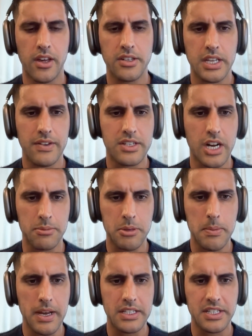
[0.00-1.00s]
I understand. Talking
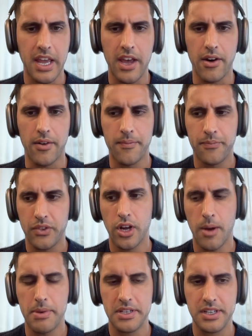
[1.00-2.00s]
about scale,
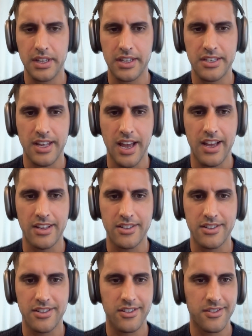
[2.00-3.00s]
a business like this
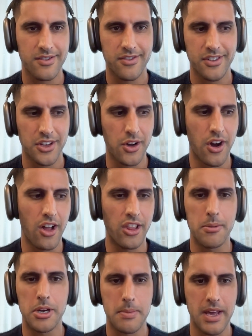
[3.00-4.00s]
has, a
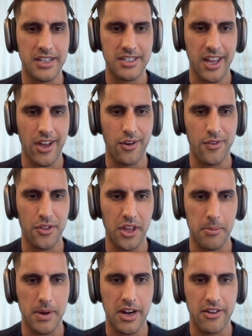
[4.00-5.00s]
limited amount of scale if you
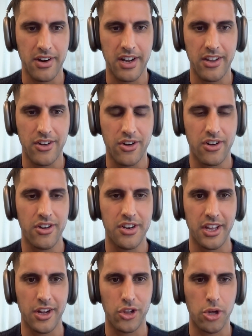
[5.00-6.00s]
think about it, right? You're
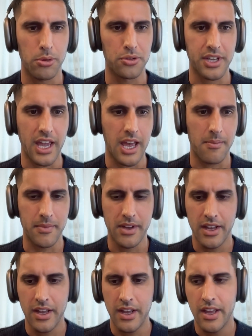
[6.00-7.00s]
hitting a global TAM,
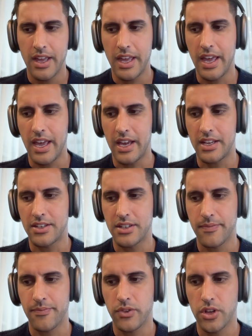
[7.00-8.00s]
and
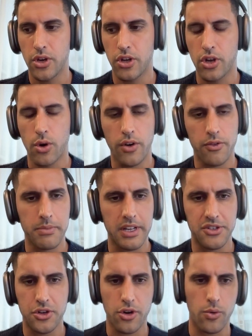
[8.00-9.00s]
going from
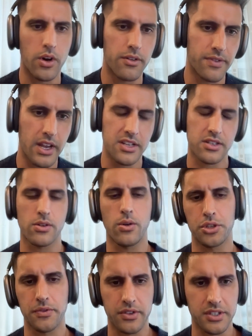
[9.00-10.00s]
that 0 to 1 phase is a
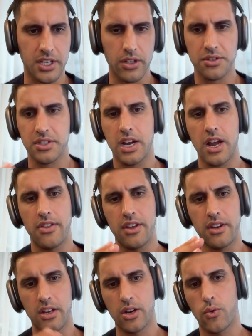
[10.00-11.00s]
whole different skill set, and
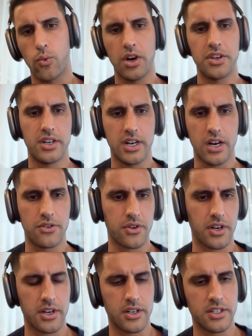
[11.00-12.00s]
then 1 to
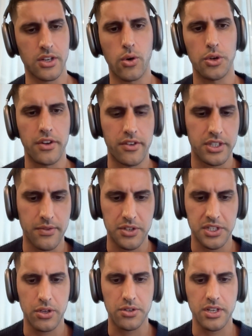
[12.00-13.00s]
100 is a whole
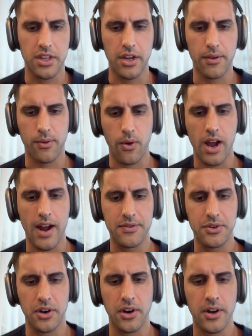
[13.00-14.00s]
different skill set therefore
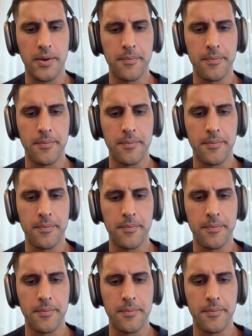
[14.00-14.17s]
after.